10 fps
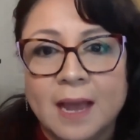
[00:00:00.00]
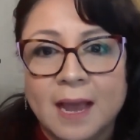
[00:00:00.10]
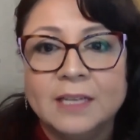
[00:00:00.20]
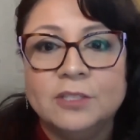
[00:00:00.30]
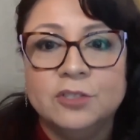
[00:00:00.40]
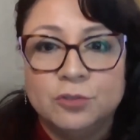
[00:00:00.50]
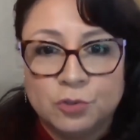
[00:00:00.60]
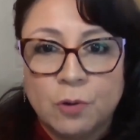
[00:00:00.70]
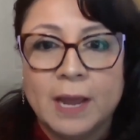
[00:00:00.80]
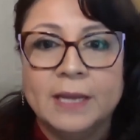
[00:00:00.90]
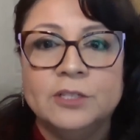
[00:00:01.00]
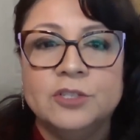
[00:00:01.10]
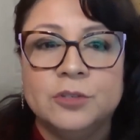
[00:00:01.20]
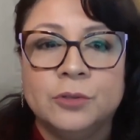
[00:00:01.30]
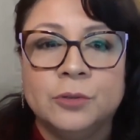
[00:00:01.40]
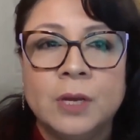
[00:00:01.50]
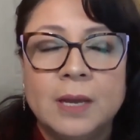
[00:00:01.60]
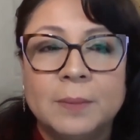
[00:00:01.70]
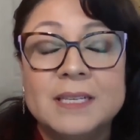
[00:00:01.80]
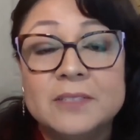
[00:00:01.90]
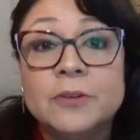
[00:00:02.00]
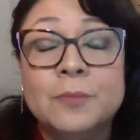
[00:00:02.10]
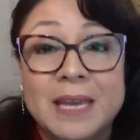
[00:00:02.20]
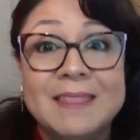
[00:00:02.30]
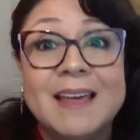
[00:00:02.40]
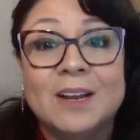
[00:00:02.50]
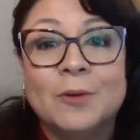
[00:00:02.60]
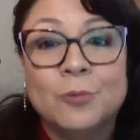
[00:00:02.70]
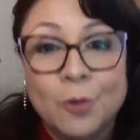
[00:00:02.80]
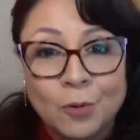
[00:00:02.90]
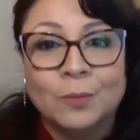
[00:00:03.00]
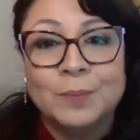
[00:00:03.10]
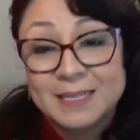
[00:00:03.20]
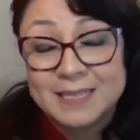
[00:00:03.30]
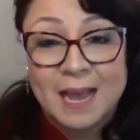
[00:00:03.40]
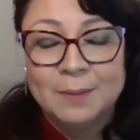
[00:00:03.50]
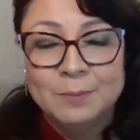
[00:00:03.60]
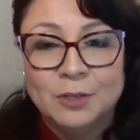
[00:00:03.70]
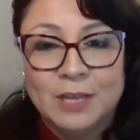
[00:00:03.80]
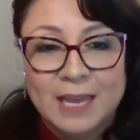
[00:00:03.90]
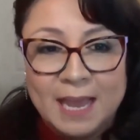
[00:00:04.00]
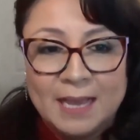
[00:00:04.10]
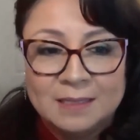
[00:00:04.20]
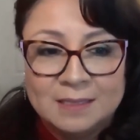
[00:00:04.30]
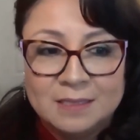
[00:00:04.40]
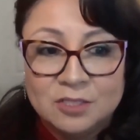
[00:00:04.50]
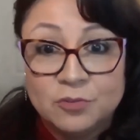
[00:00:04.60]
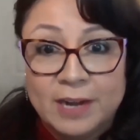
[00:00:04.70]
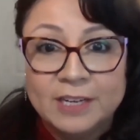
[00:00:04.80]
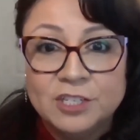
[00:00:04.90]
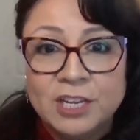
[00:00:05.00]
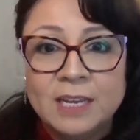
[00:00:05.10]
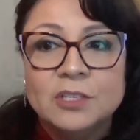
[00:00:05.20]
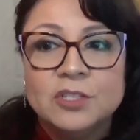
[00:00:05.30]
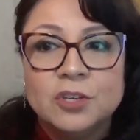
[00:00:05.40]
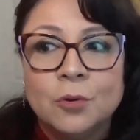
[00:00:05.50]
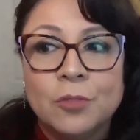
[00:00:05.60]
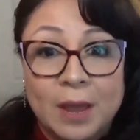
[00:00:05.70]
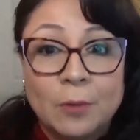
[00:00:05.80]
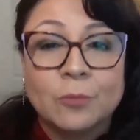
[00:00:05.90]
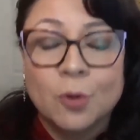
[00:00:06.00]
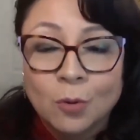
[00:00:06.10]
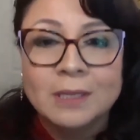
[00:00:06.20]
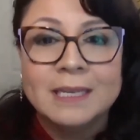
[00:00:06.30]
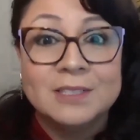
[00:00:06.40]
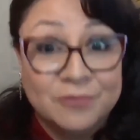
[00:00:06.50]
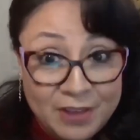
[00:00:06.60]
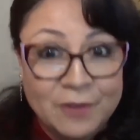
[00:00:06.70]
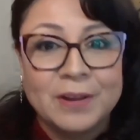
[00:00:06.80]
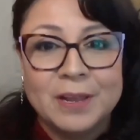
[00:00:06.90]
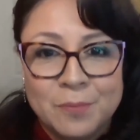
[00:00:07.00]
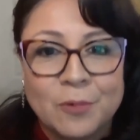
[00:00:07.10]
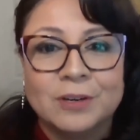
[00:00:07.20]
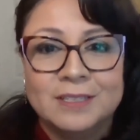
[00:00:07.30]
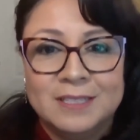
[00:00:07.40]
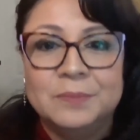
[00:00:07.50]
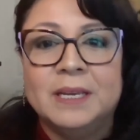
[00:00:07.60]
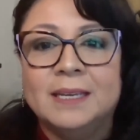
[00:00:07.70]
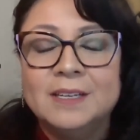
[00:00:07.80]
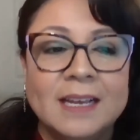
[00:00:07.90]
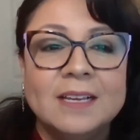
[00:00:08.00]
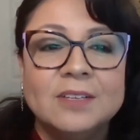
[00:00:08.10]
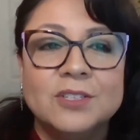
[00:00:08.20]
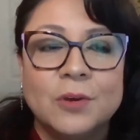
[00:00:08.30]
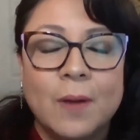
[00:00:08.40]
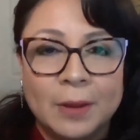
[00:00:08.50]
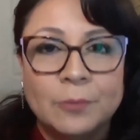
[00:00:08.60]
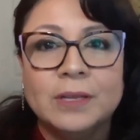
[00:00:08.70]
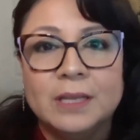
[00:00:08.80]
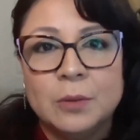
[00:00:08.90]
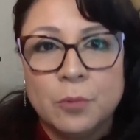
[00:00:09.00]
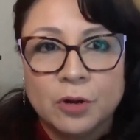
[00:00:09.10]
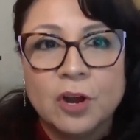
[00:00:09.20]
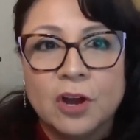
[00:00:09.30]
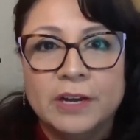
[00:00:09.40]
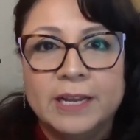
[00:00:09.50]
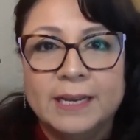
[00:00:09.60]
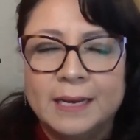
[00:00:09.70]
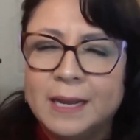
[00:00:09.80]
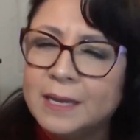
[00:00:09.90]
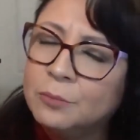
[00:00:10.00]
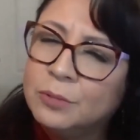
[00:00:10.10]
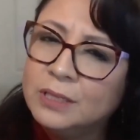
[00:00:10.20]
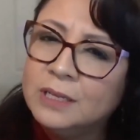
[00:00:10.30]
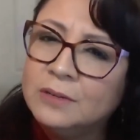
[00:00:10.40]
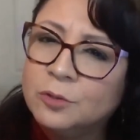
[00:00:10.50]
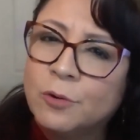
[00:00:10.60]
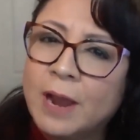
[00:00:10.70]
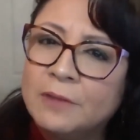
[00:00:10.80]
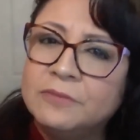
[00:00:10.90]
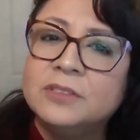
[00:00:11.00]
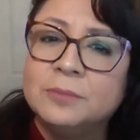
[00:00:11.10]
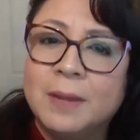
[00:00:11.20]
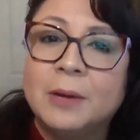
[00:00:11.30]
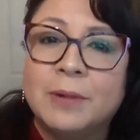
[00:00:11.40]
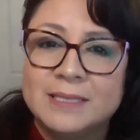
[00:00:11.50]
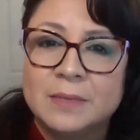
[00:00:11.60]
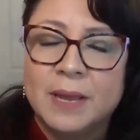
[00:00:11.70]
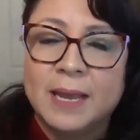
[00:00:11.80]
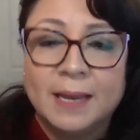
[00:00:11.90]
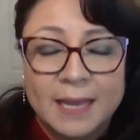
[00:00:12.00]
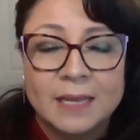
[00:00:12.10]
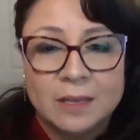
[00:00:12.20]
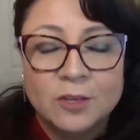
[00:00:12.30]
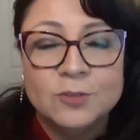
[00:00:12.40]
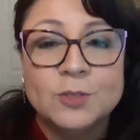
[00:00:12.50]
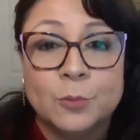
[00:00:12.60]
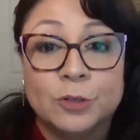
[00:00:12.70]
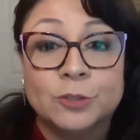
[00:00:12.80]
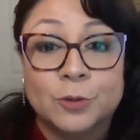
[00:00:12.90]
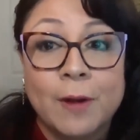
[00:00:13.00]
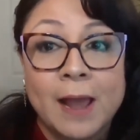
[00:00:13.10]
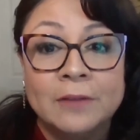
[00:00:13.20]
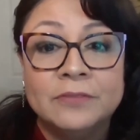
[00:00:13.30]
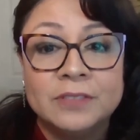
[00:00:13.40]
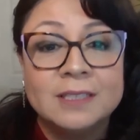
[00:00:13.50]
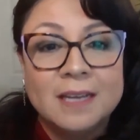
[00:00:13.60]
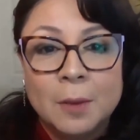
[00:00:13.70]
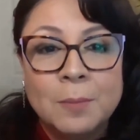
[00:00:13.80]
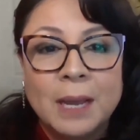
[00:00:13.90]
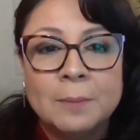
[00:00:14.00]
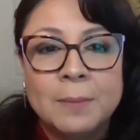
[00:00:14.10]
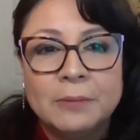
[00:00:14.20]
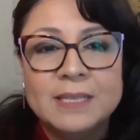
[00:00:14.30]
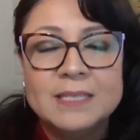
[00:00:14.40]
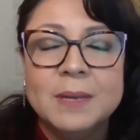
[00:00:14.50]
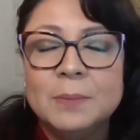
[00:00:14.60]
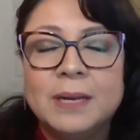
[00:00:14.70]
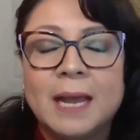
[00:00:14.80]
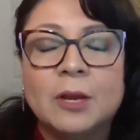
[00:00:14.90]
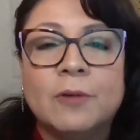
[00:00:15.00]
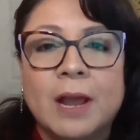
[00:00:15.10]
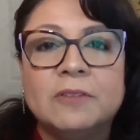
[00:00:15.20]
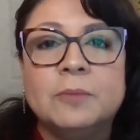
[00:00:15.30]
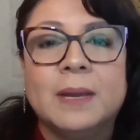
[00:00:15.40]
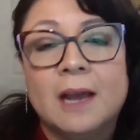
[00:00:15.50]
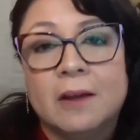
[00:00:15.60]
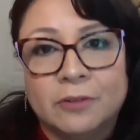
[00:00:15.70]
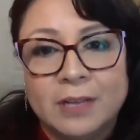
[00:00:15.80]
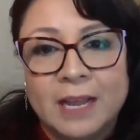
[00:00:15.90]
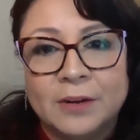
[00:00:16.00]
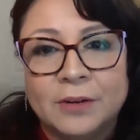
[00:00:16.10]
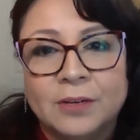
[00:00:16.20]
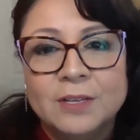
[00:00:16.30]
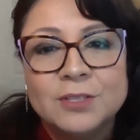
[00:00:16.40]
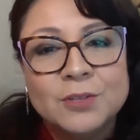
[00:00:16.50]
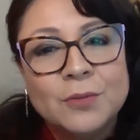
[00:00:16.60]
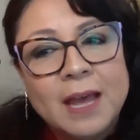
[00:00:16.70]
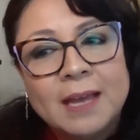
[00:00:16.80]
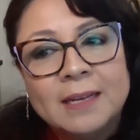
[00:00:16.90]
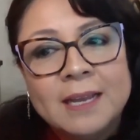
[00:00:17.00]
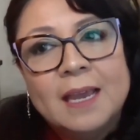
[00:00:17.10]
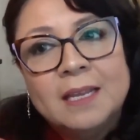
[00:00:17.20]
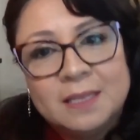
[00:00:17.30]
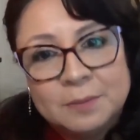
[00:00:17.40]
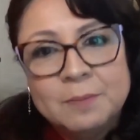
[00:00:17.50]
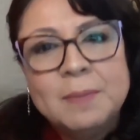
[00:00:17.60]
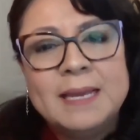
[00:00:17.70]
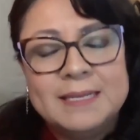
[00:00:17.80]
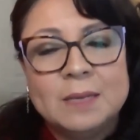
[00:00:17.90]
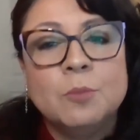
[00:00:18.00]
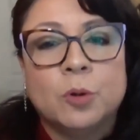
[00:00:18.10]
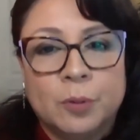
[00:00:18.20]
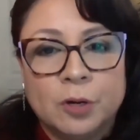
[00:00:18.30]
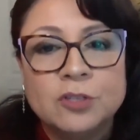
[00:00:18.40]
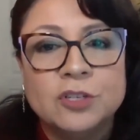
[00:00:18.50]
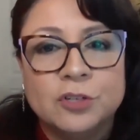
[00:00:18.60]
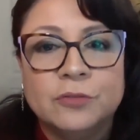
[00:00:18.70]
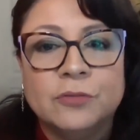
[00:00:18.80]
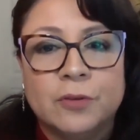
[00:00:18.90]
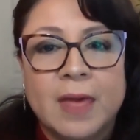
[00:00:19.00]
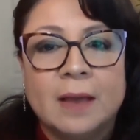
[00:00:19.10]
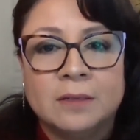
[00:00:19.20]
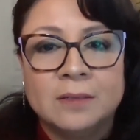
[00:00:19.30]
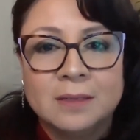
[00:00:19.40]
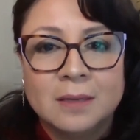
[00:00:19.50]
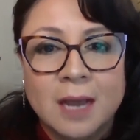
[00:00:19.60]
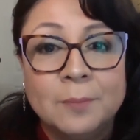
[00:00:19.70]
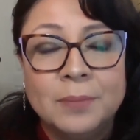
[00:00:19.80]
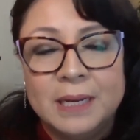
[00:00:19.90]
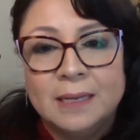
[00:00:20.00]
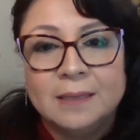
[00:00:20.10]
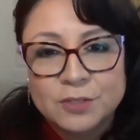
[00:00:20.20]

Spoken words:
I do try to, because for me, that role, because I'm looking at strategy, so that role is very important to me. So I really work on it and I really craft my resume. And I use the word craft, my resume, but I craft my cover letter so that it makes it more personal for that company.